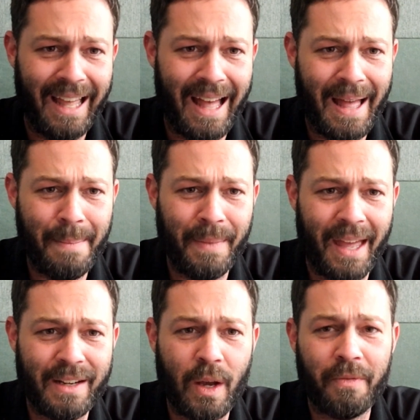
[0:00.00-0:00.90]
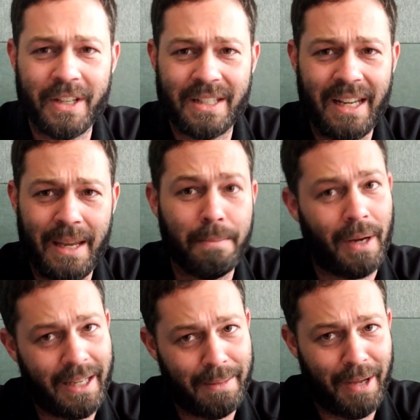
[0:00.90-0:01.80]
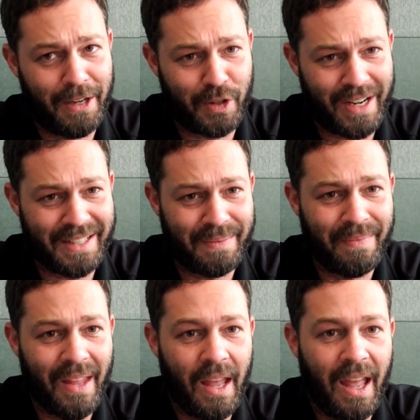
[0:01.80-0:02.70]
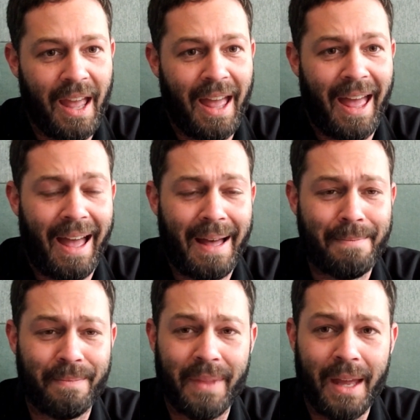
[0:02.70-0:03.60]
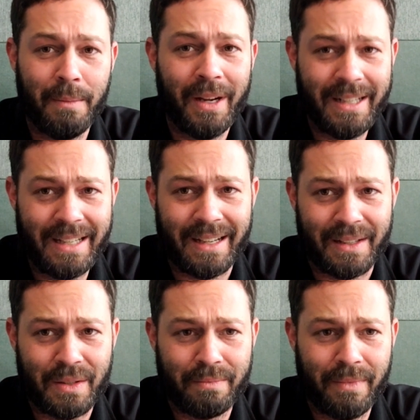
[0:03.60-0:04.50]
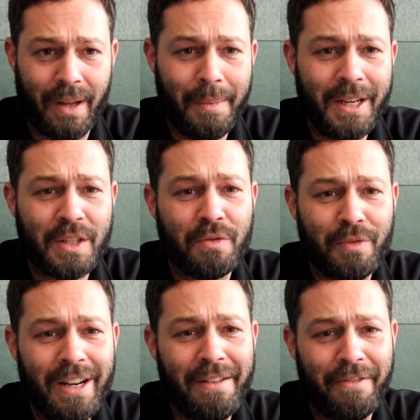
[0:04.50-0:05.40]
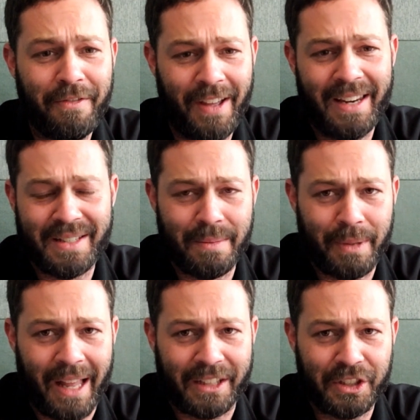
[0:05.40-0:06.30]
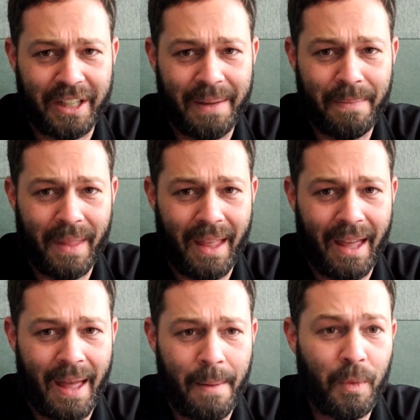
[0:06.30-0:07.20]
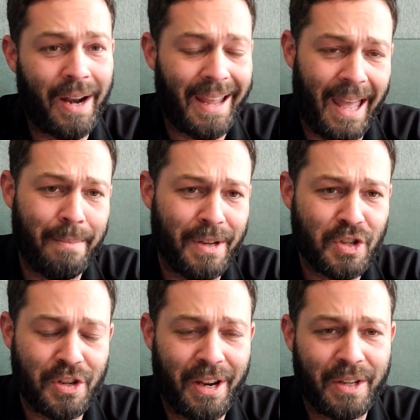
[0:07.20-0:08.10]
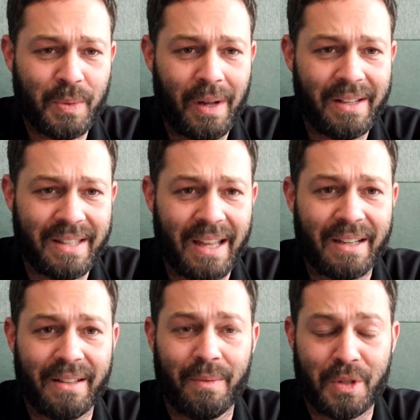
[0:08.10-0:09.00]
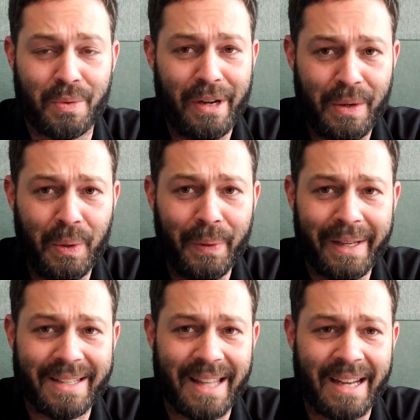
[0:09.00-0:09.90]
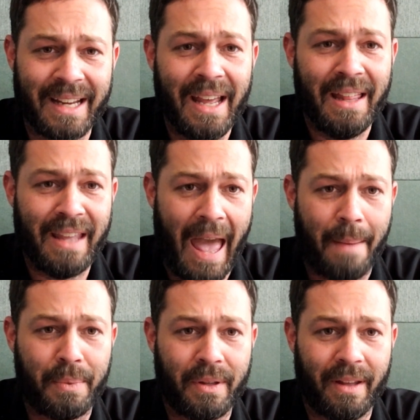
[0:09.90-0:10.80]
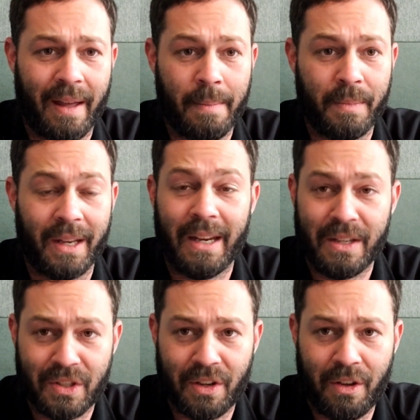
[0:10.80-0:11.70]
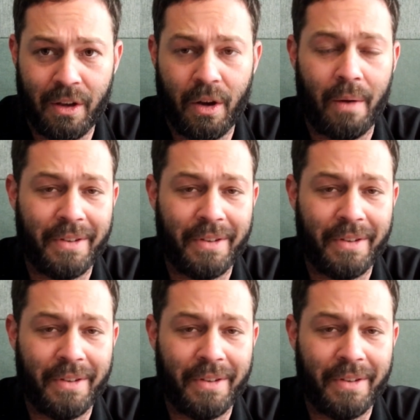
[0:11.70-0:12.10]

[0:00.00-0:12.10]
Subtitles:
And obviously my email address and my details. I mean, it's really fairly simple actually. What I can mention here as well is that what's really cool is that the app, it is secure.